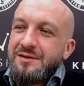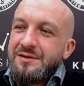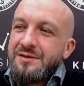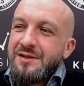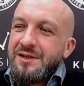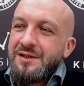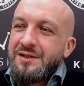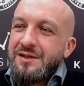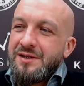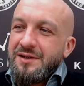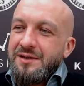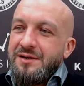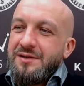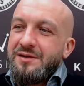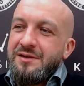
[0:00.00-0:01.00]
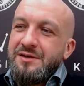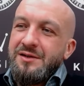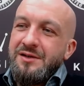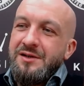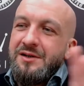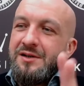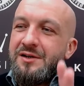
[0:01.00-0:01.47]
like a
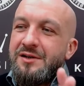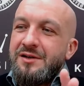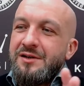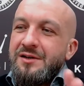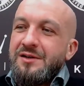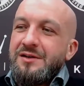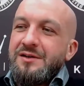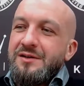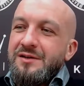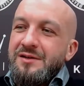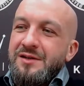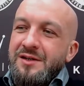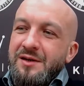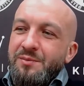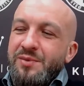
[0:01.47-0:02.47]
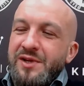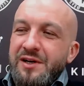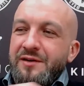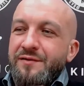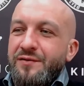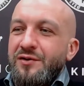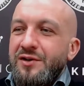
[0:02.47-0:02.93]

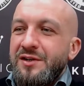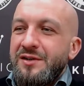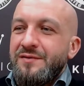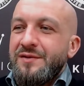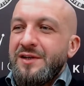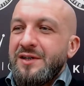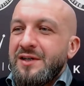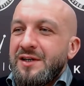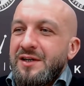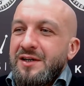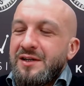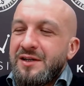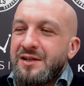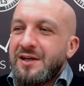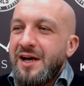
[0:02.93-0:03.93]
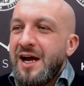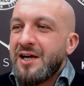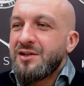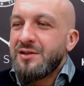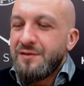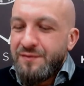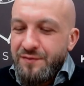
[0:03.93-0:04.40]
player for like an
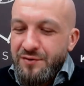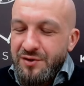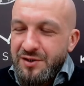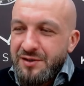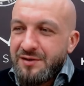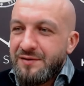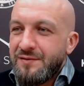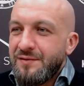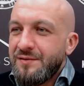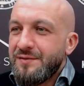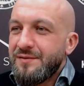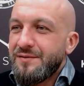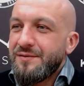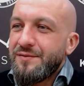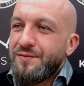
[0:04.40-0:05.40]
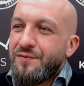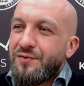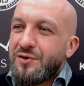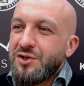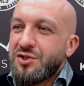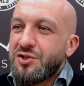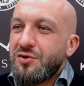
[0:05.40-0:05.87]
actor for
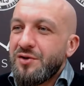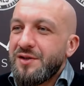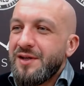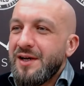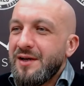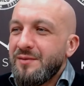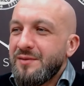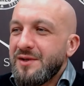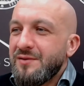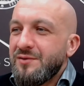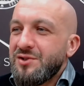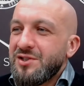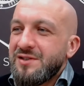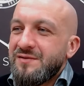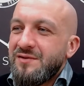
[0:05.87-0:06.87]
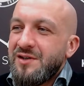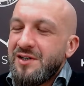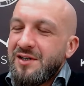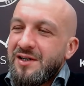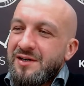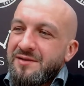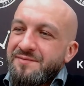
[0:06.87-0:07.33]
a short time, like, which is
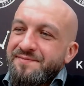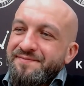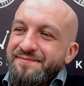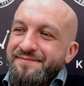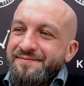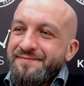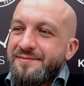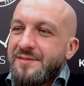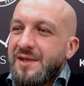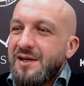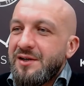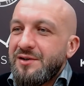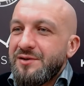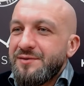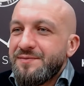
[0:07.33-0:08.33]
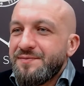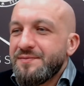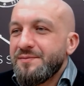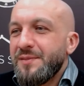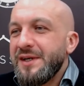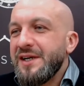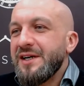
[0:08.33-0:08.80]
very young. I don't know,
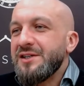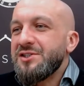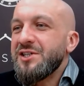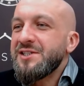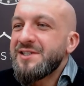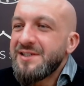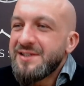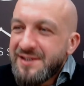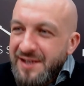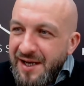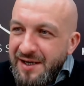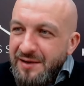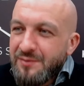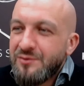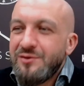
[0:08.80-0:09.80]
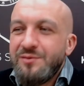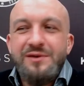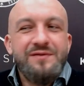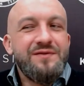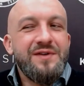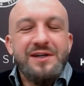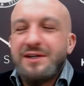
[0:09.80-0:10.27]
but yeah, Jason Statham would
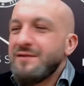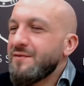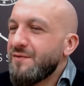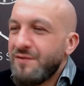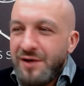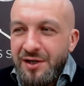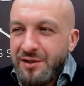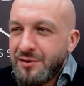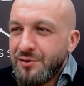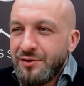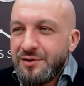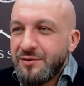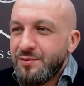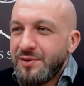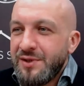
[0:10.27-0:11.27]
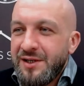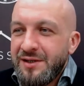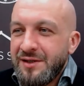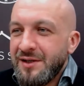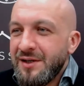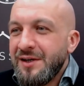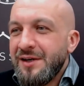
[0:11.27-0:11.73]
be fucking very cool to
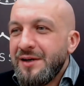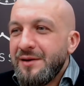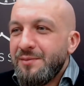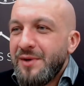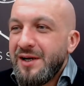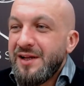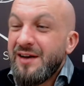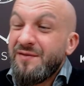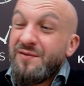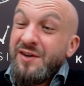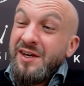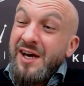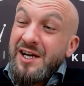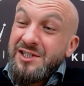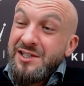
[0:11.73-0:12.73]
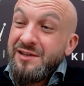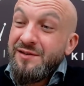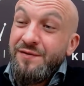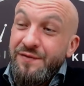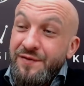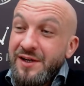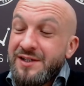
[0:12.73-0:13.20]
play my life. He actually
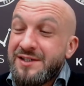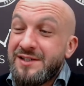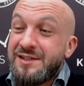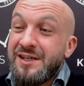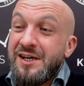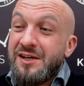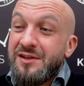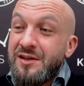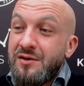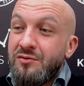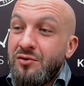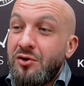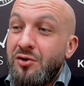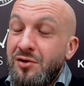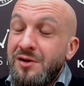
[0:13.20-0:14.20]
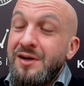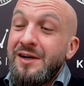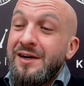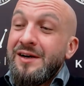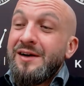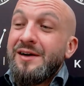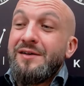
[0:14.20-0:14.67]
fits the
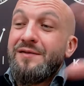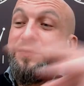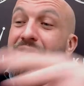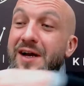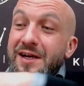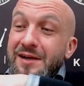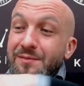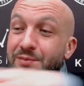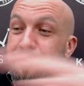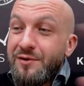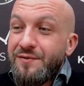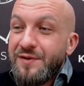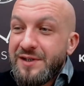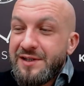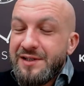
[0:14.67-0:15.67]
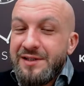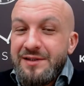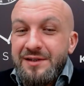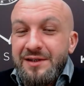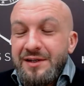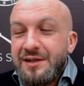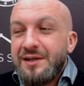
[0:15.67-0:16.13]
role fucking
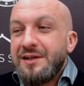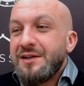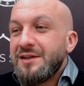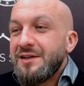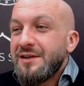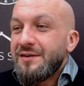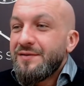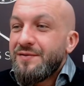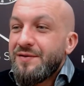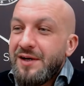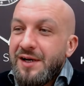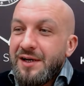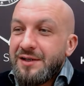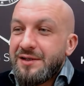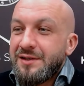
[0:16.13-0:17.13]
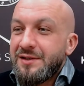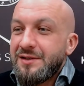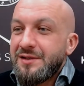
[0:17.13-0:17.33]
perfectly. Fuck,